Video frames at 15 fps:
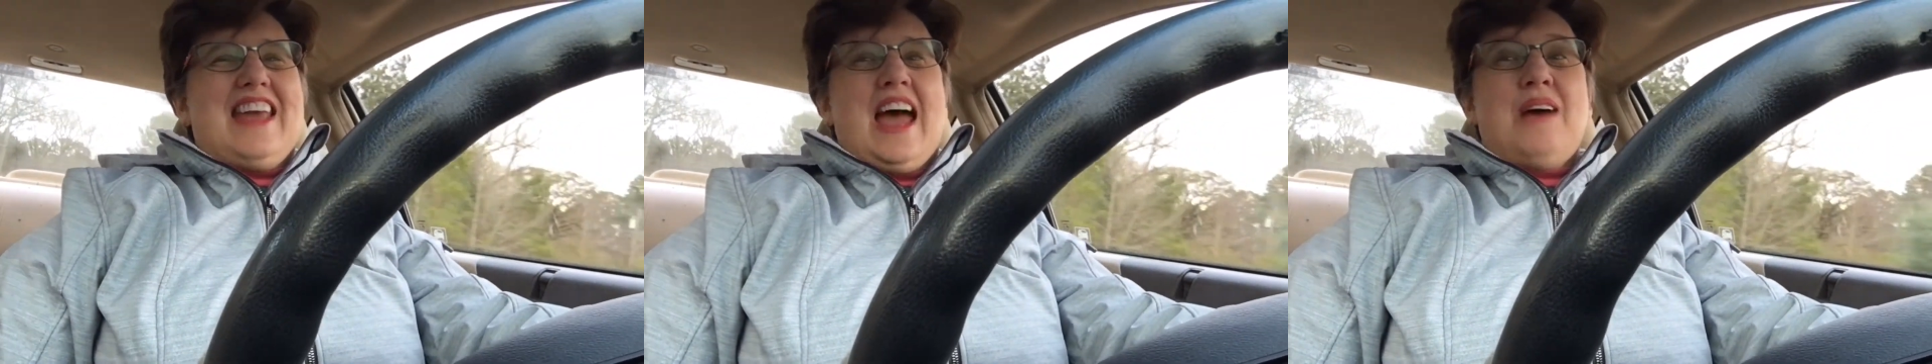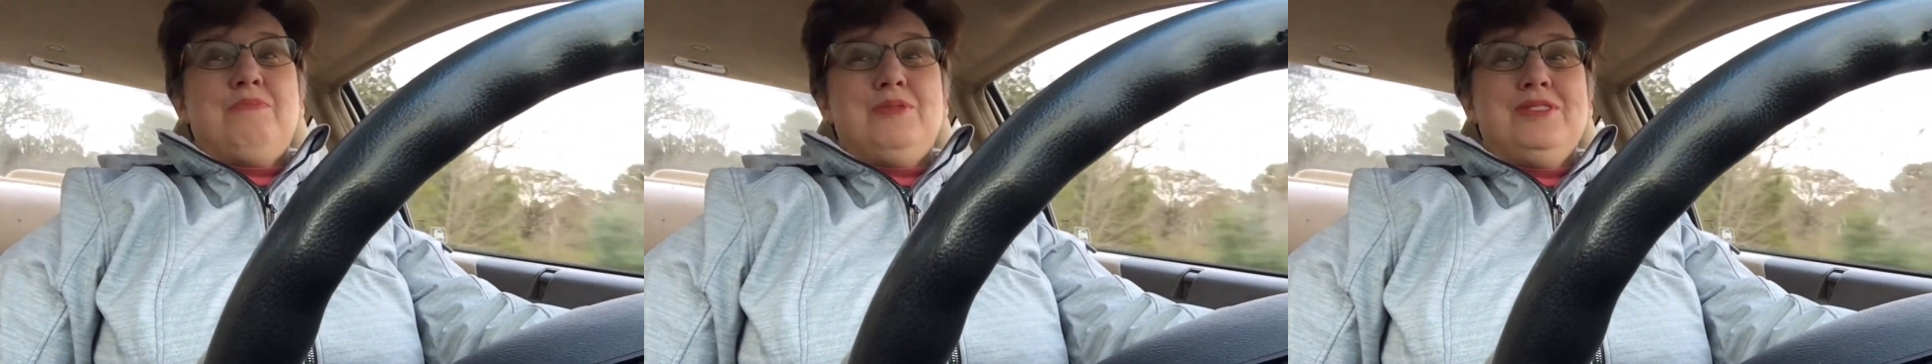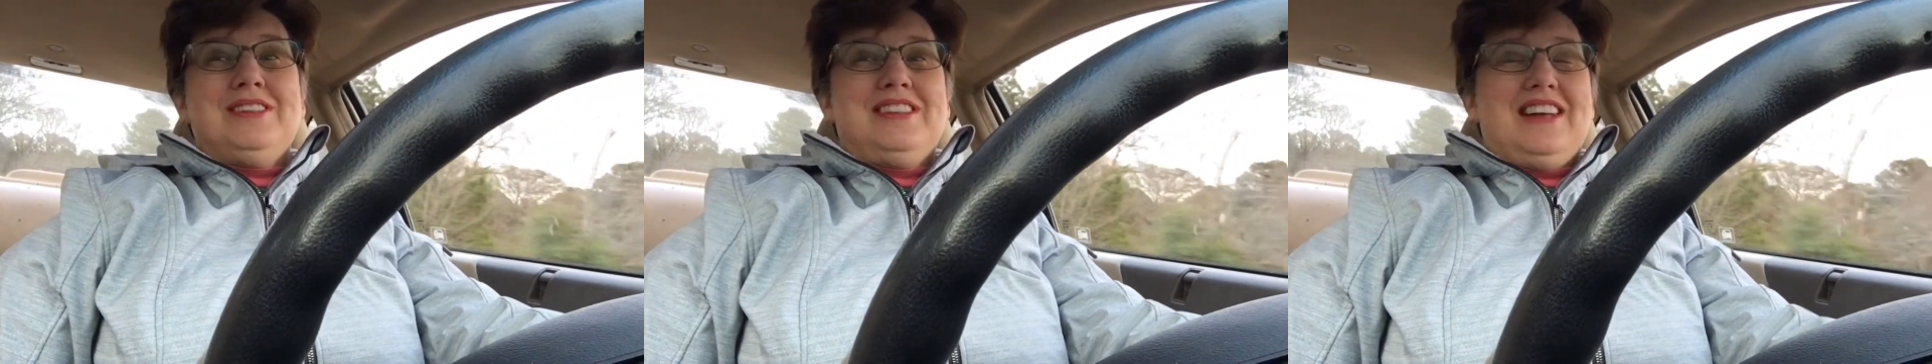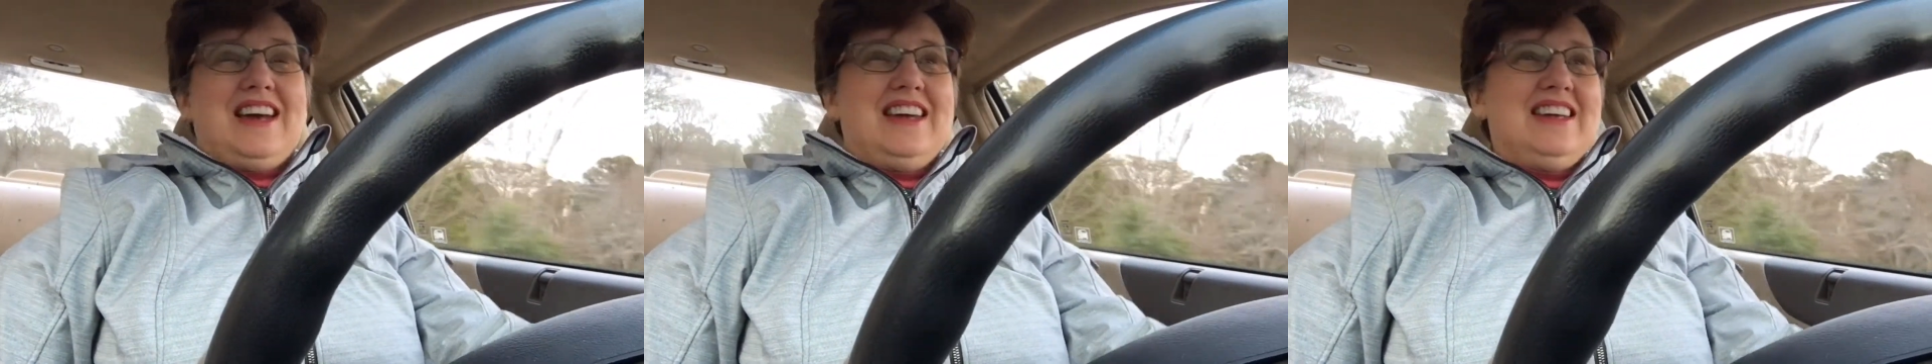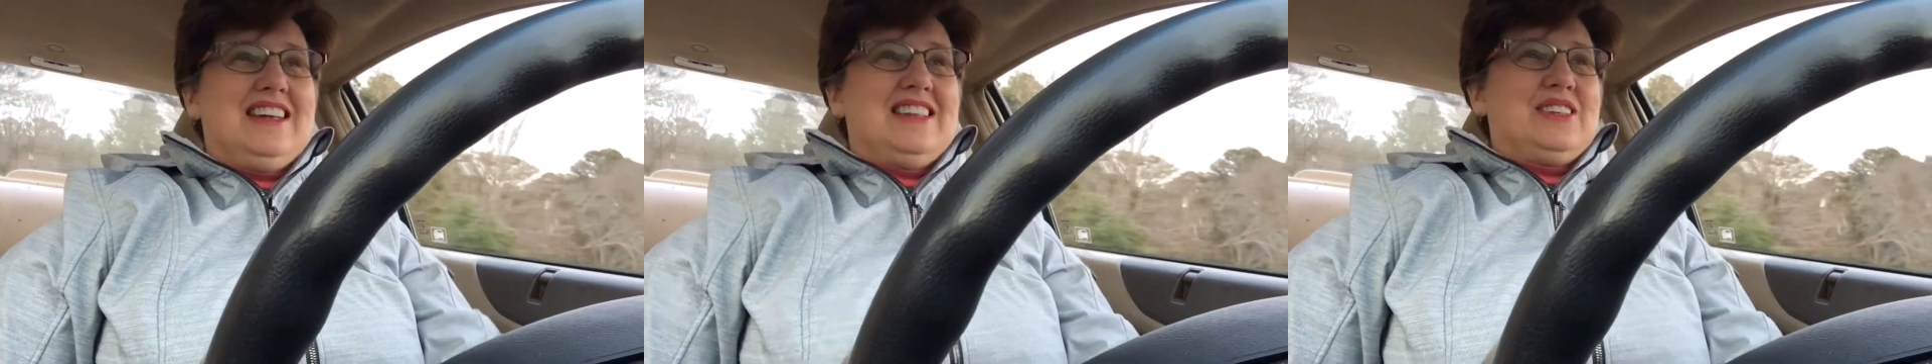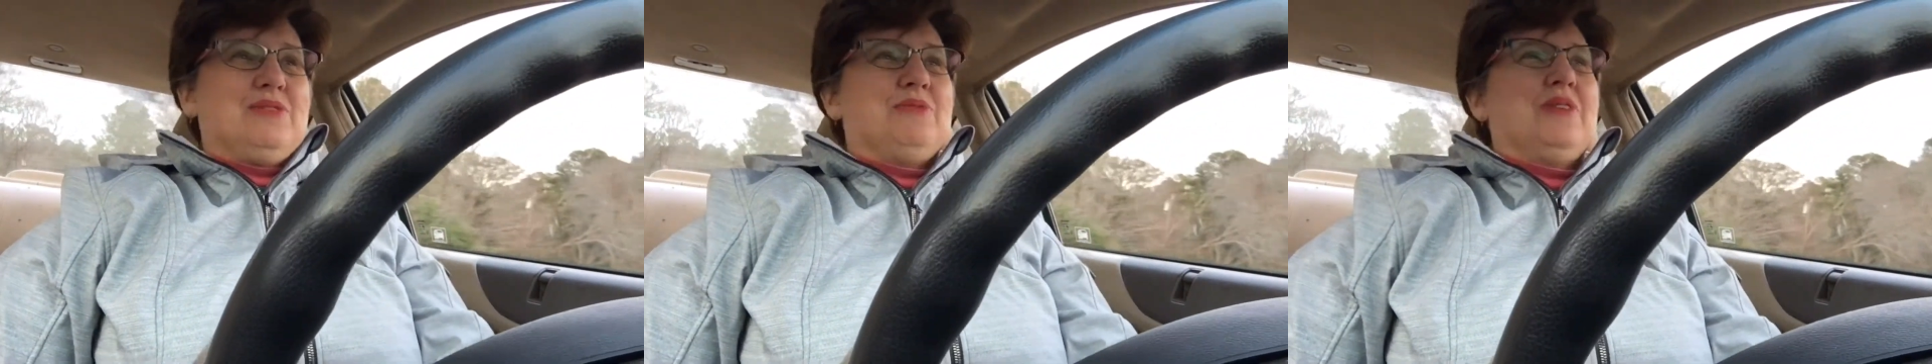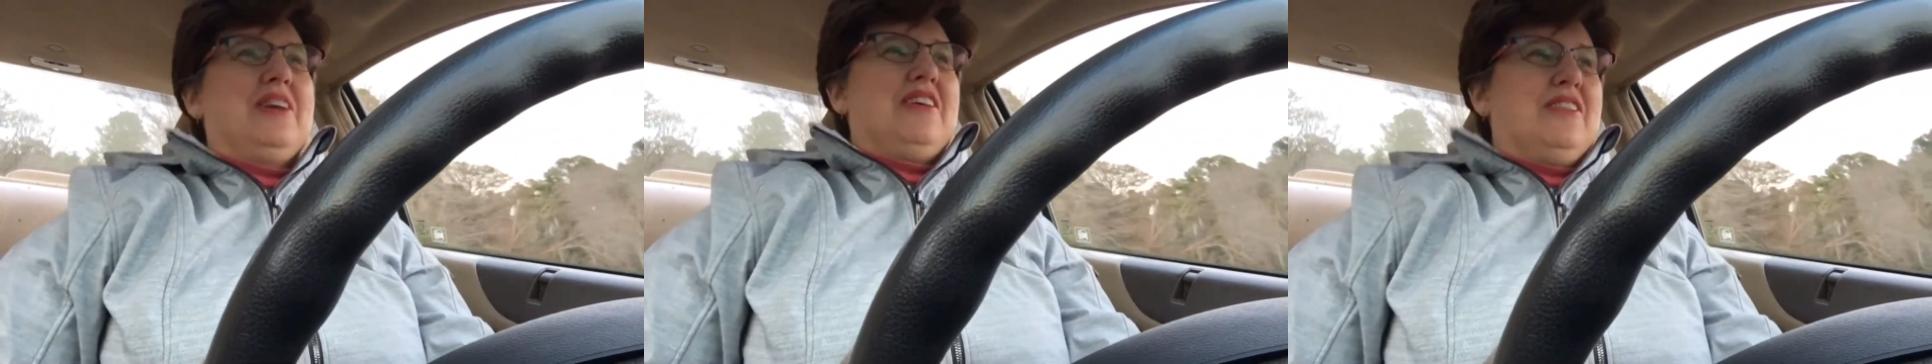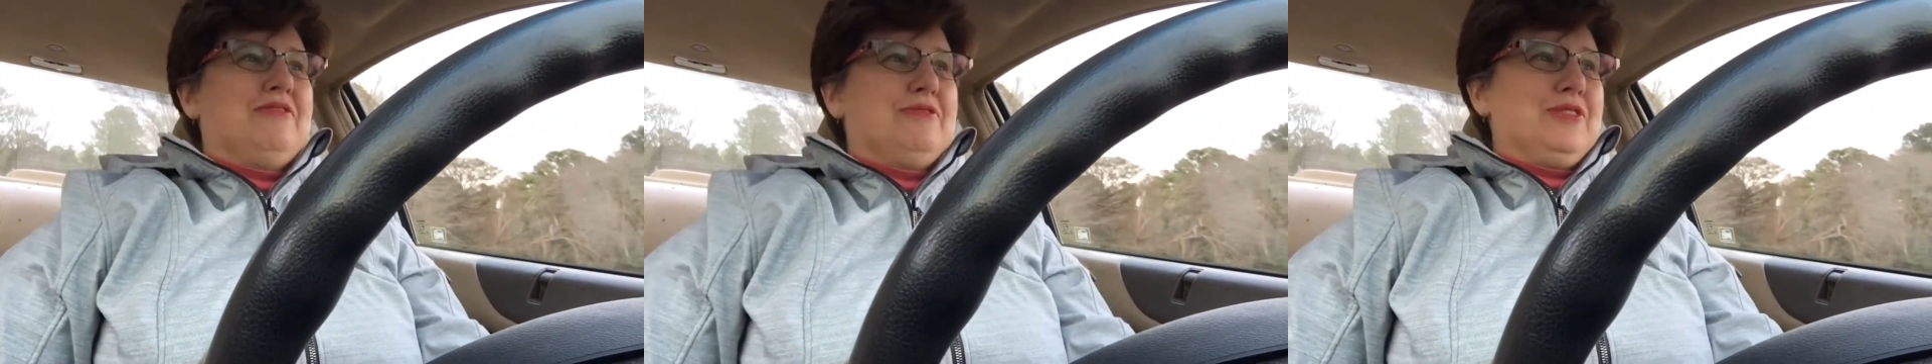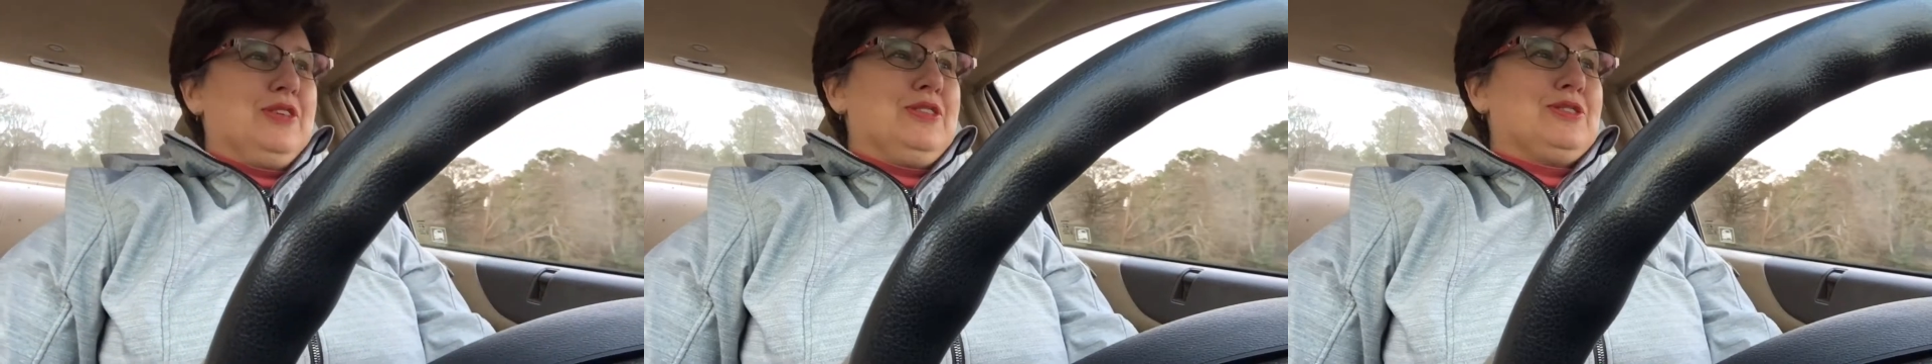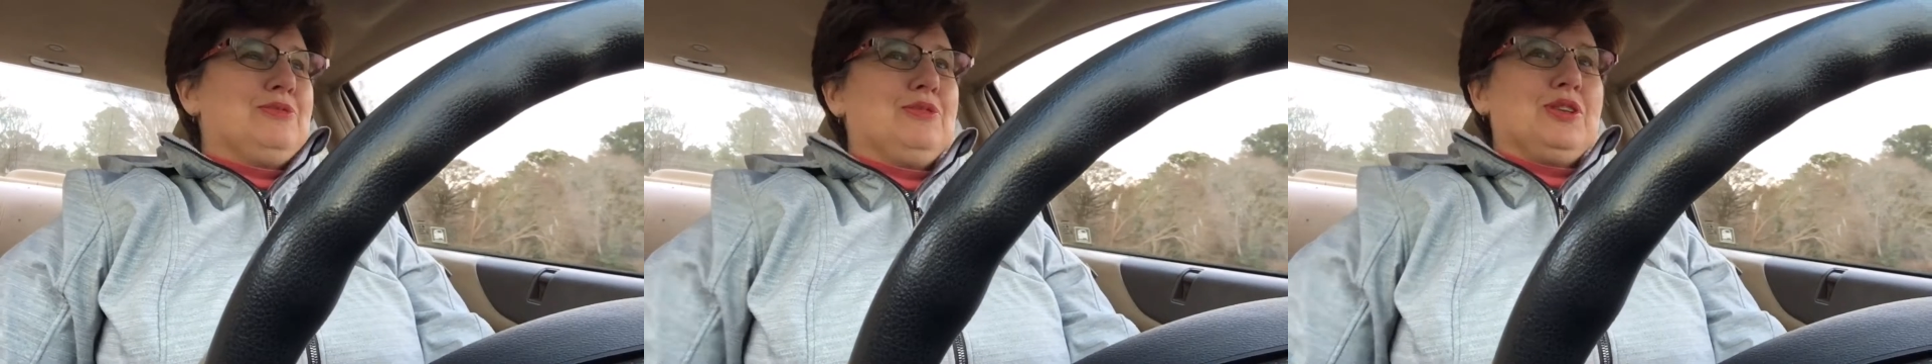Apples Night is where
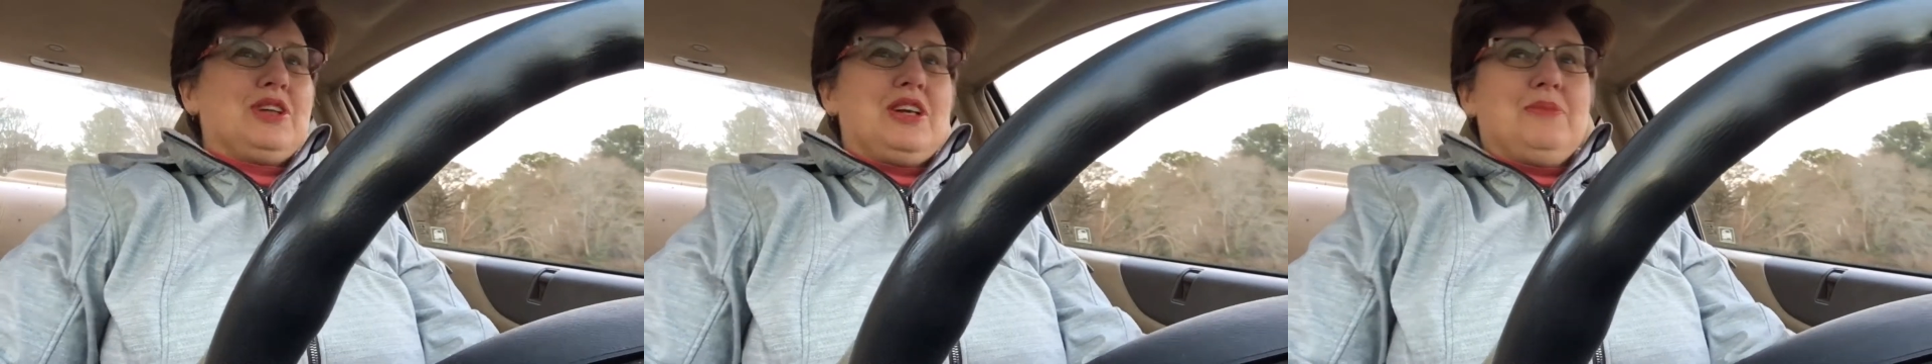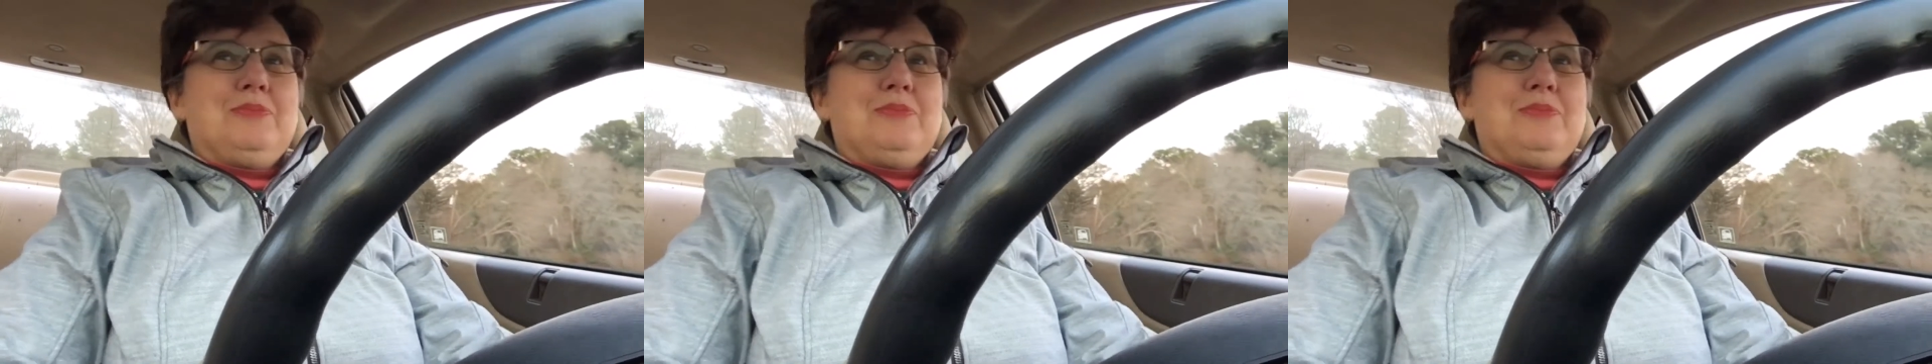first we're going